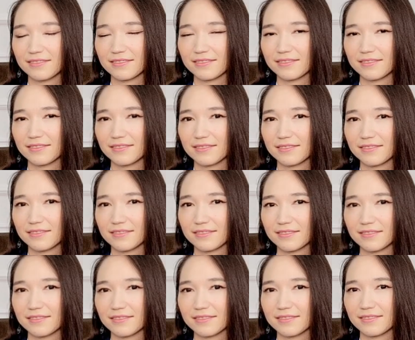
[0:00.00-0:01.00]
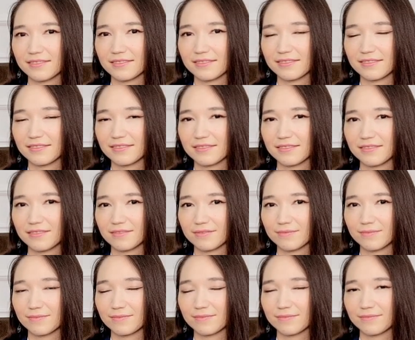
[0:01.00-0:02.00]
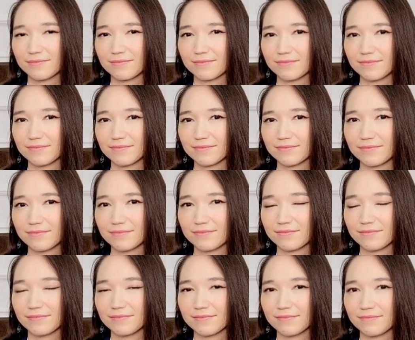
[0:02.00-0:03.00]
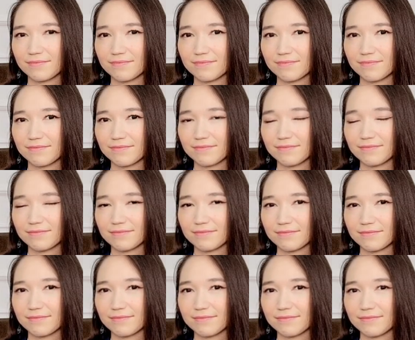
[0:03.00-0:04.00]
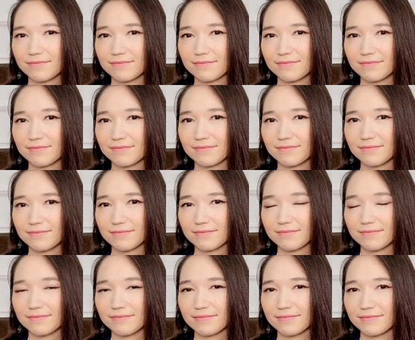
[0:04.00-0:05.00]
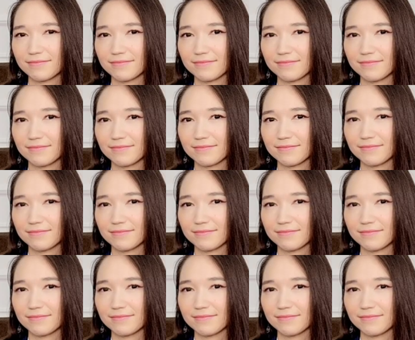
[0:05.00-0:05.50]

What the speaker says: (silent)